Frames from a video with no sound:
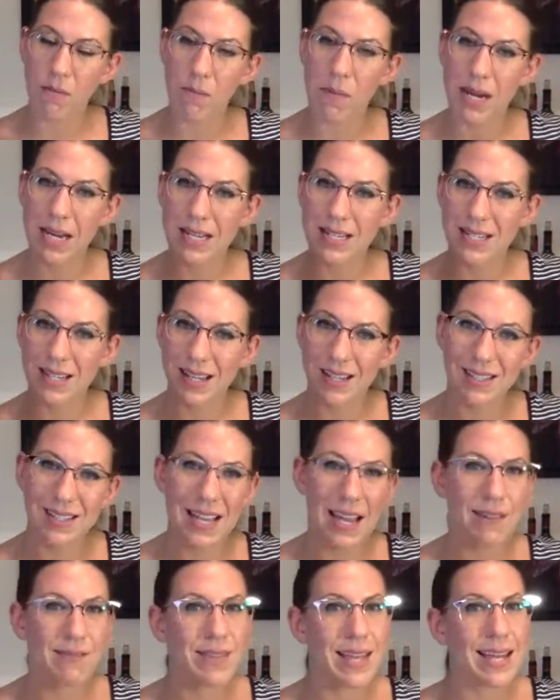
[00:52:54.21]
but it does
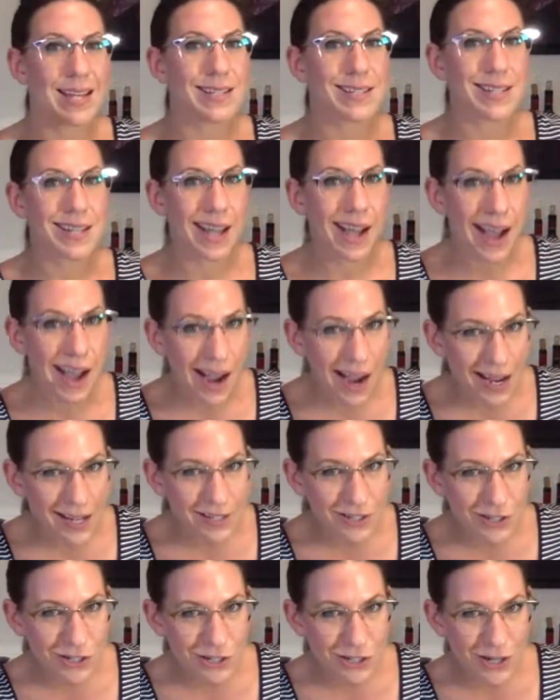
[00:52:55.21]
have that
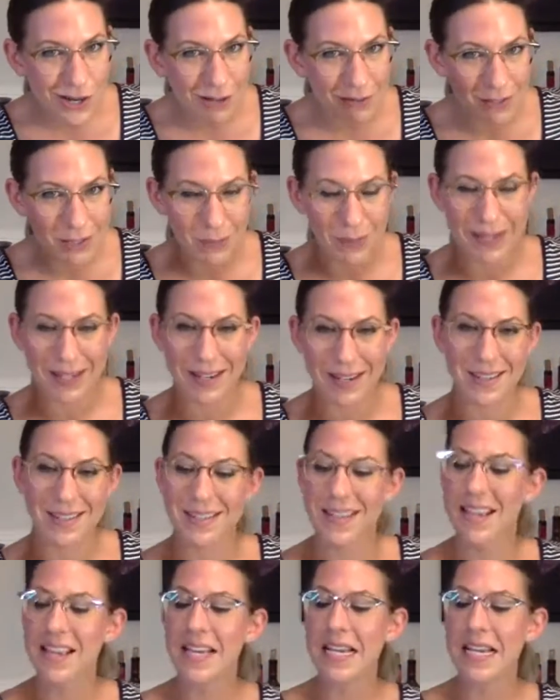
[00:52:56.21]
touch of sweetness.